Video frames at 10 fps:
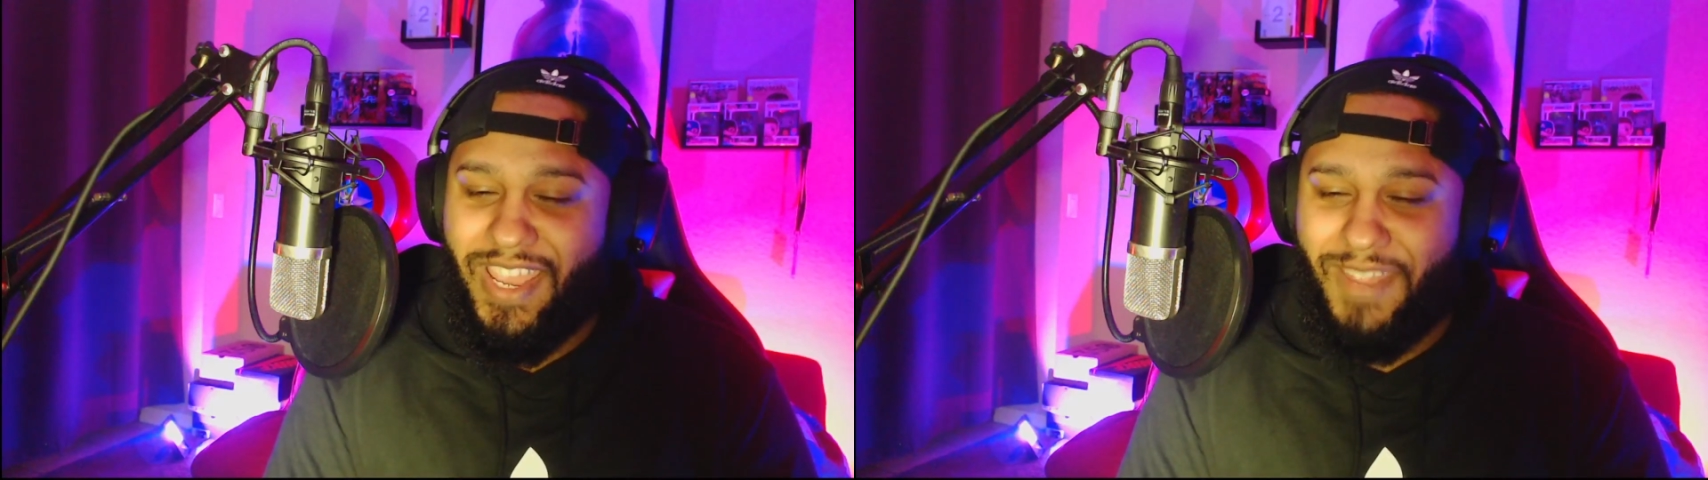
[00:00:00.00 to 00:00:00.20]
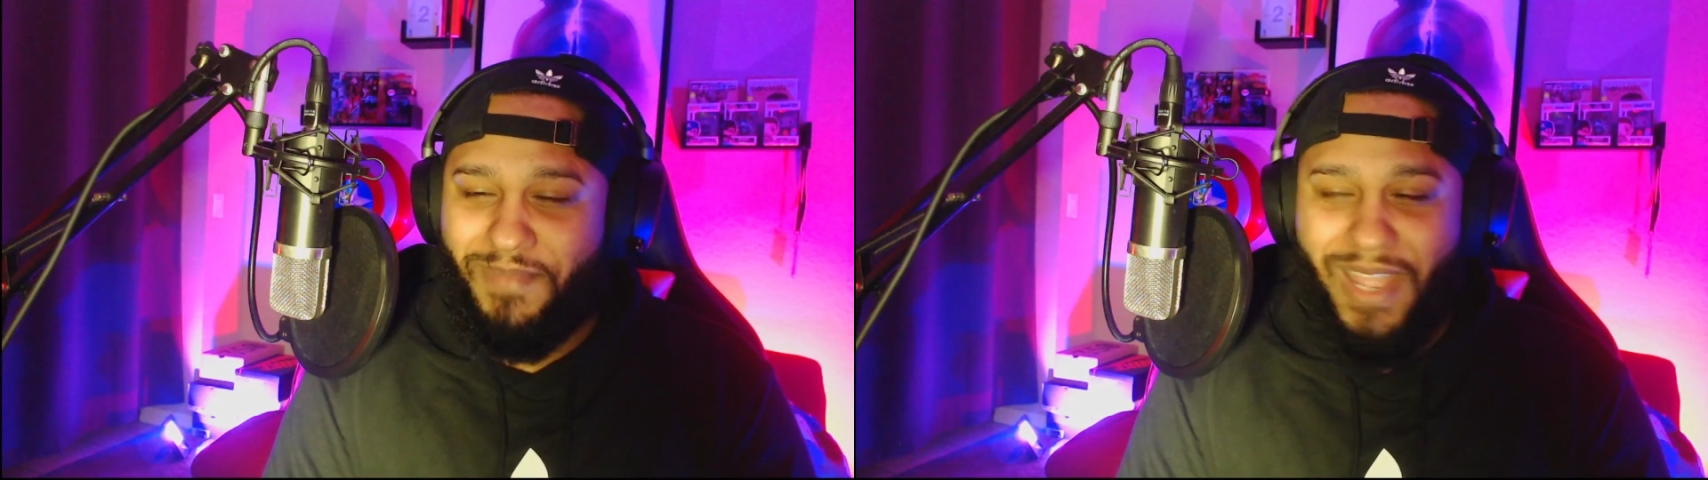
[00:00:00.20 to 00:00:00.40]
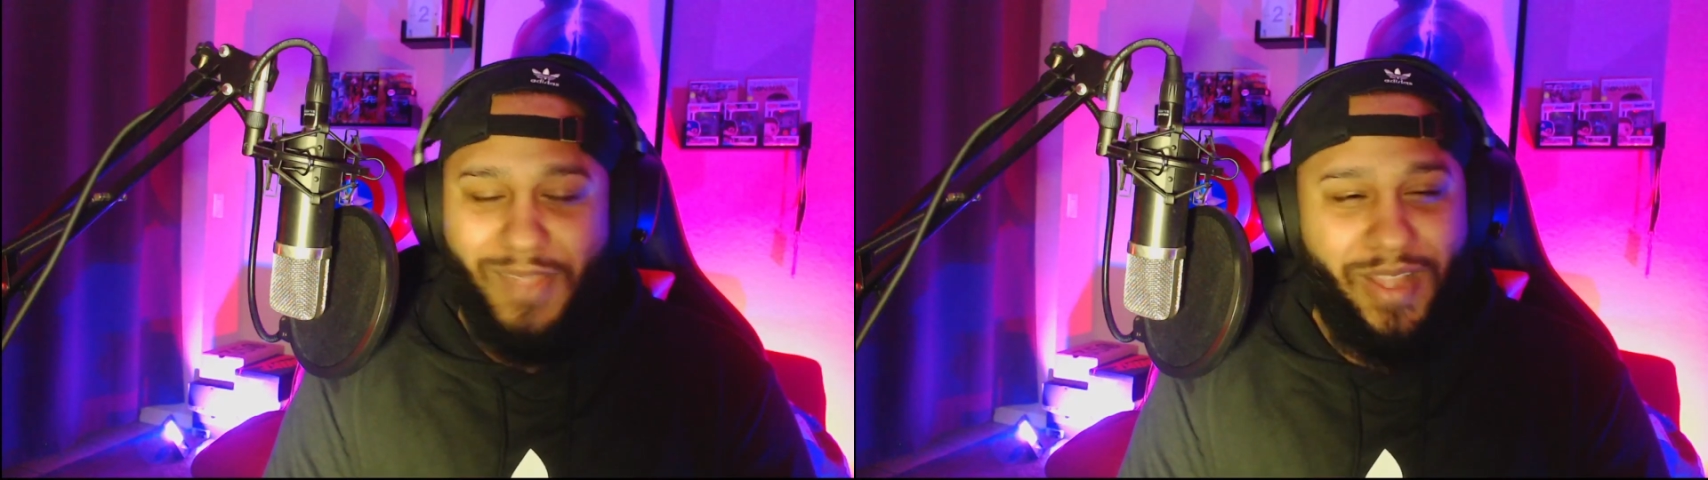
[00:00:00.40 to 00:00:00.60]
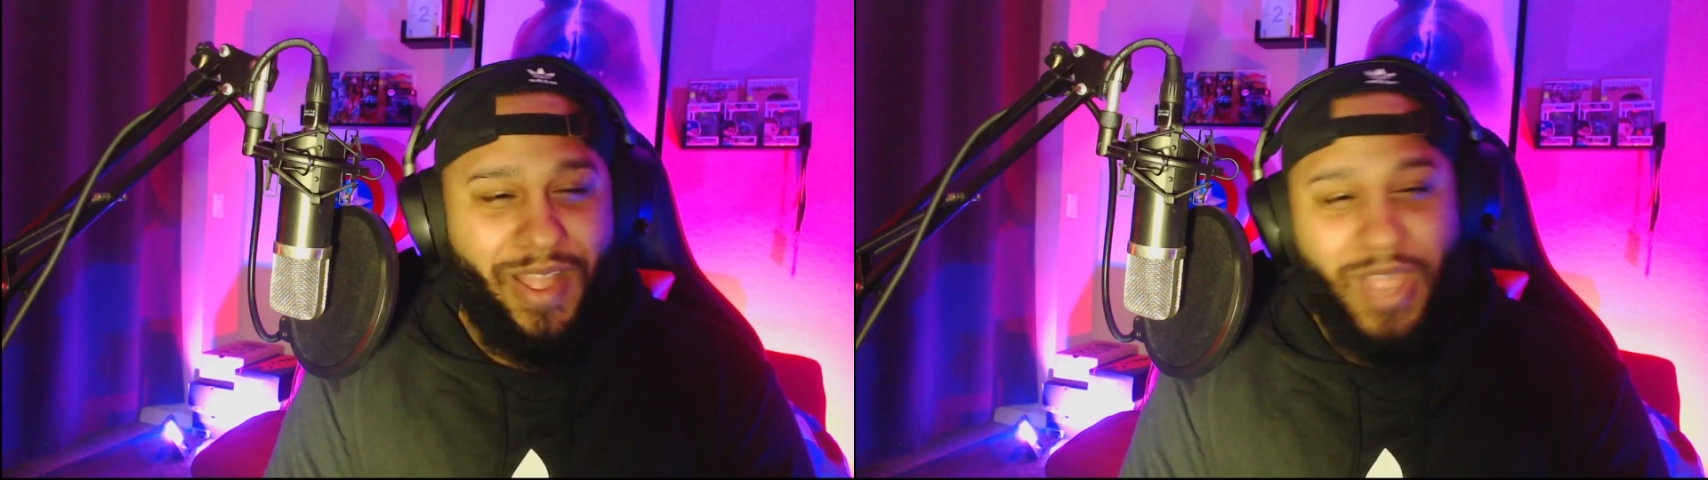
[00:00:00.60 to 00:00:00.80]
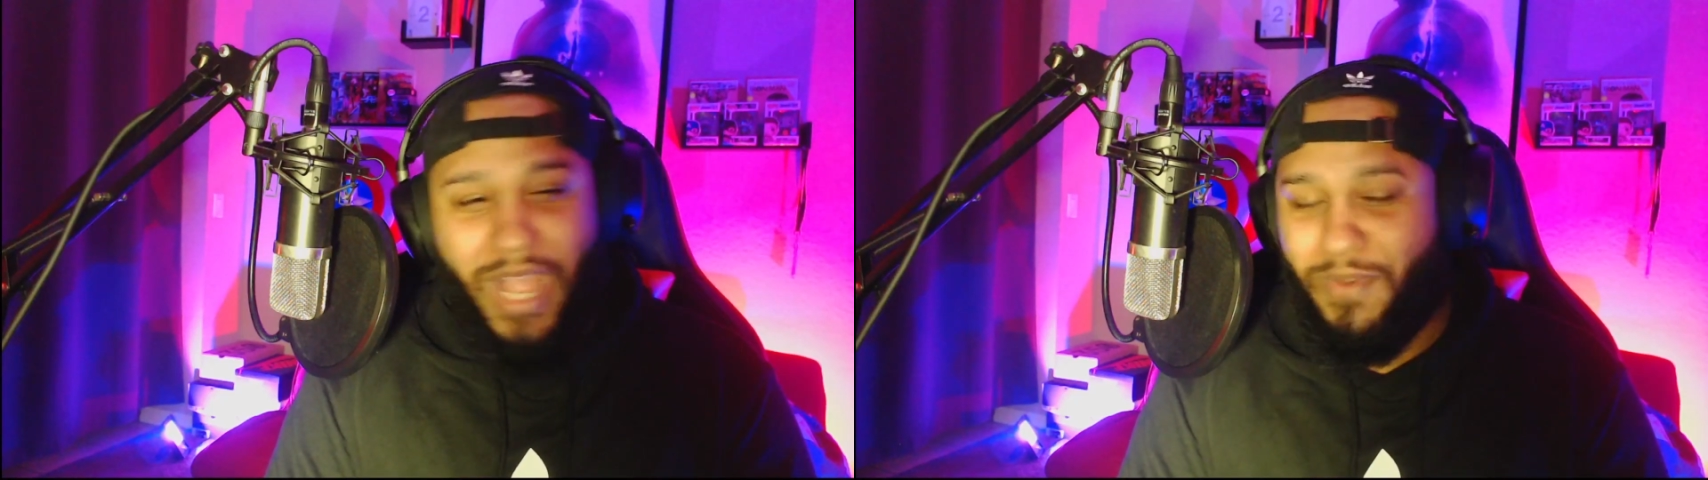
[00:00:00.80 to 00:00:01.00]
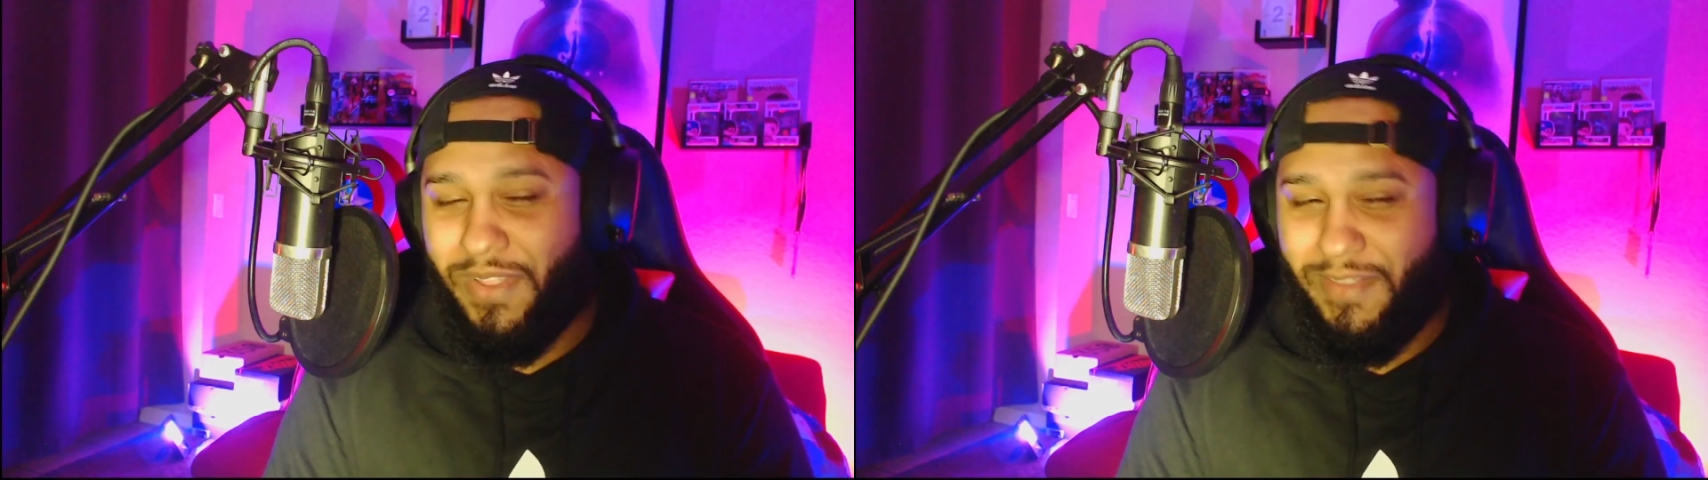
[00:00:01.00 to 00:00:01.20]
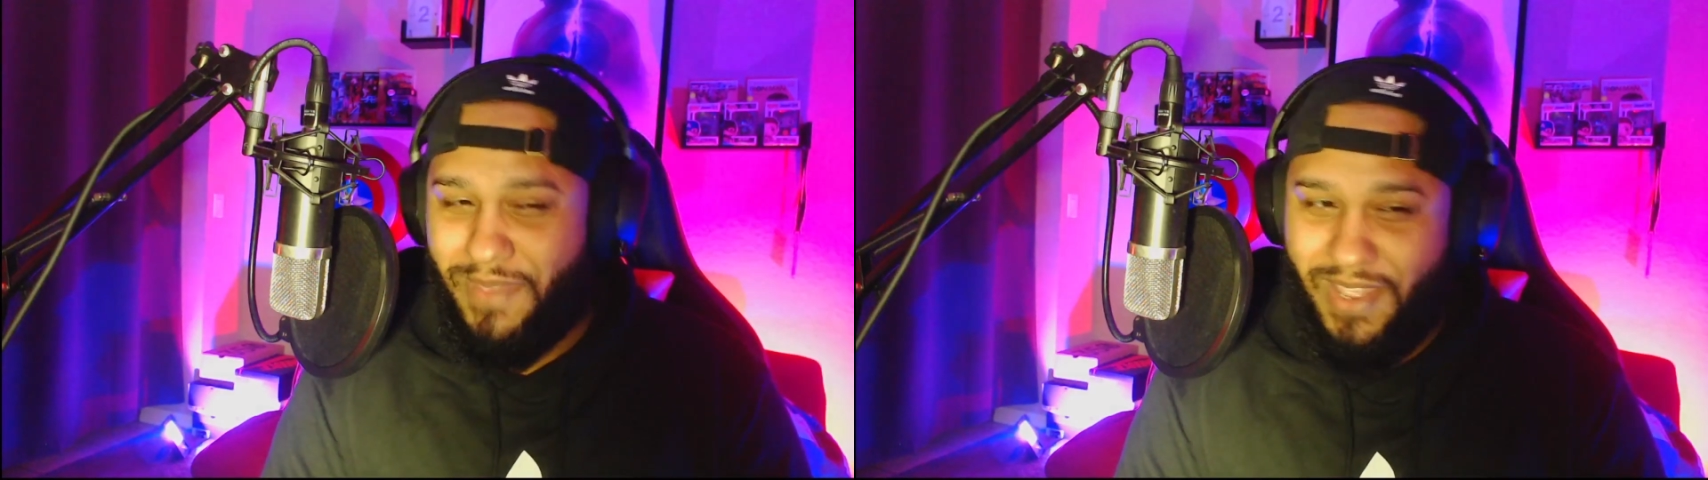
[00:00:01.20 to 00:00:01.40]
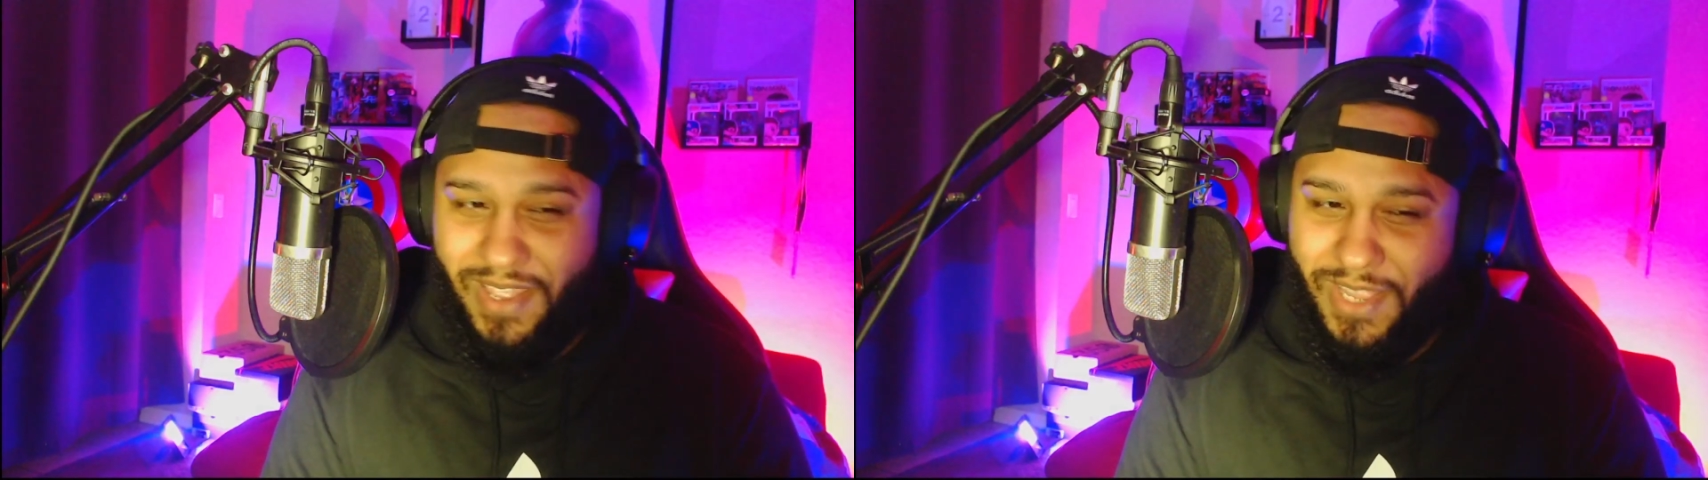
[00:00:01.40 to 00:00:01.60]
but I want them to be high.